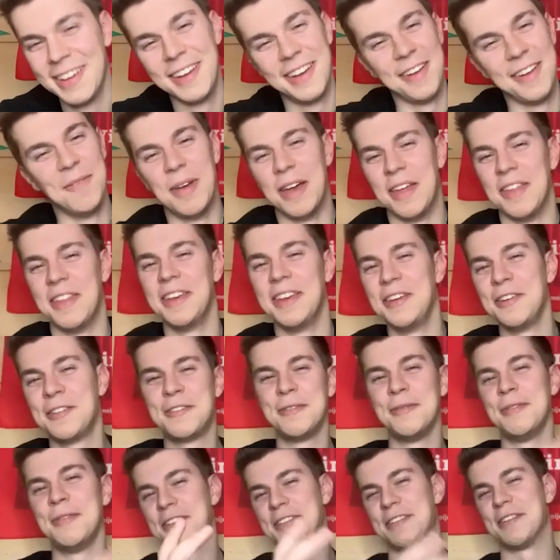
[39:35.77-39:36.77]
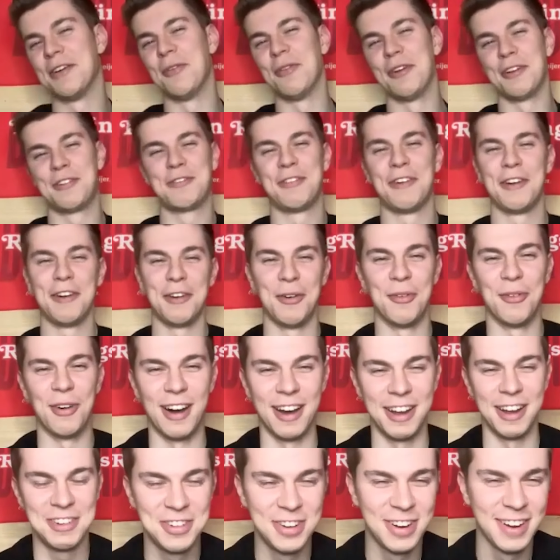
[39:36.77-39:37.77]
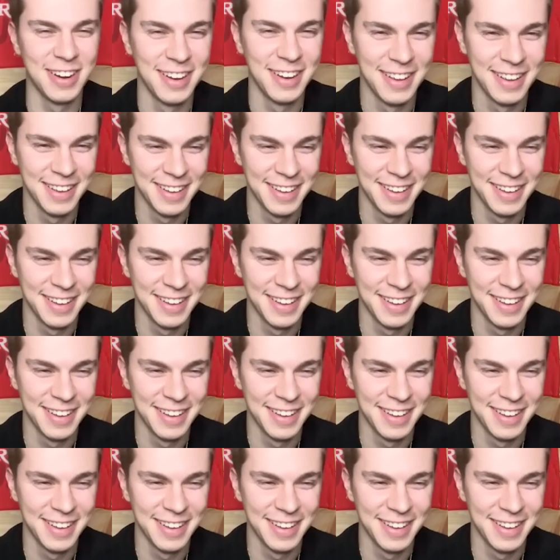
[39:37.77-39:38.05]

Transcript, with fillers: Yeah. Man, it used to be so much fun to watch.